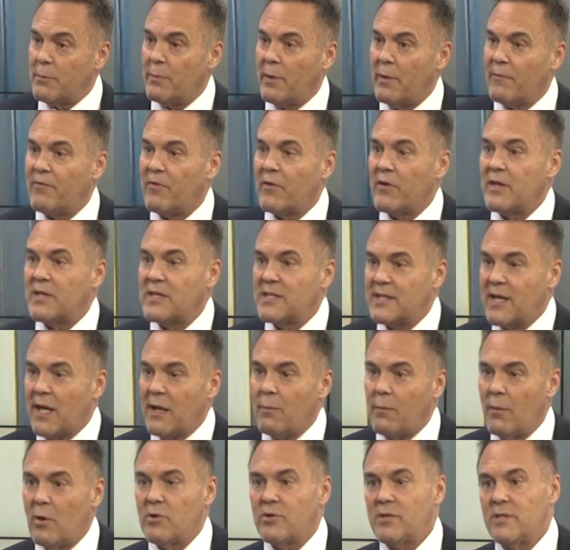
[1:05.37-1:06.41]
But for the
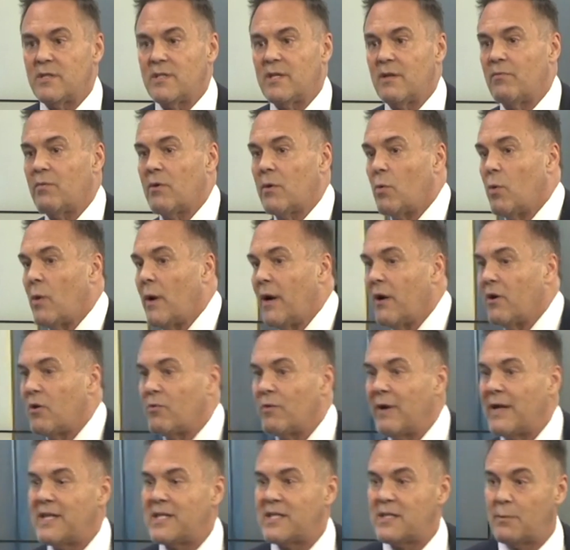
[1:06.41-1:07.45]
subtle motions that require
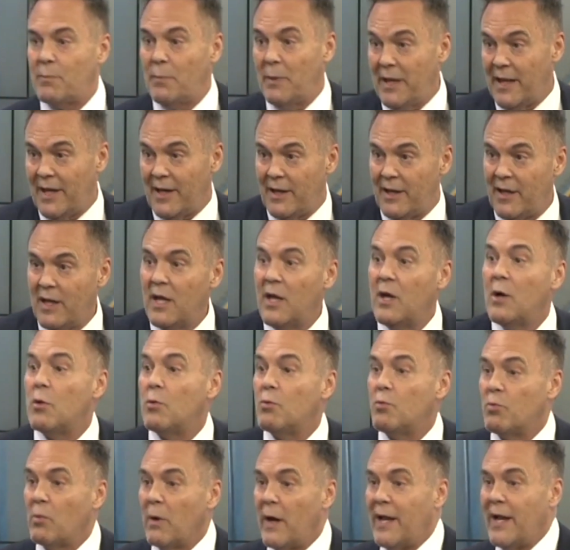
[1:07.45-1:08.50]
great speed,
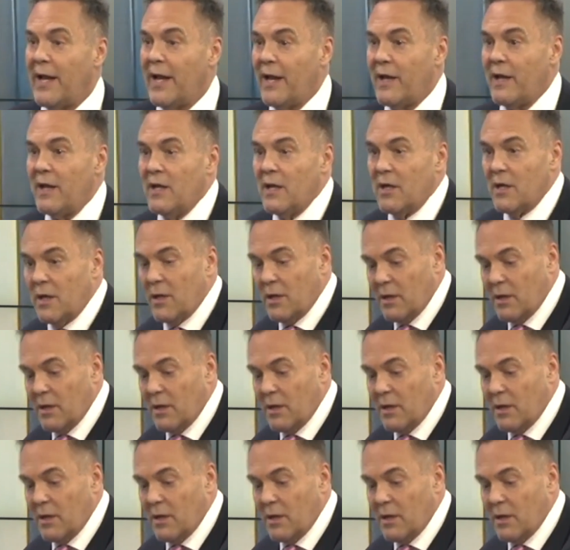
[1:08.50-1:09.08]
running,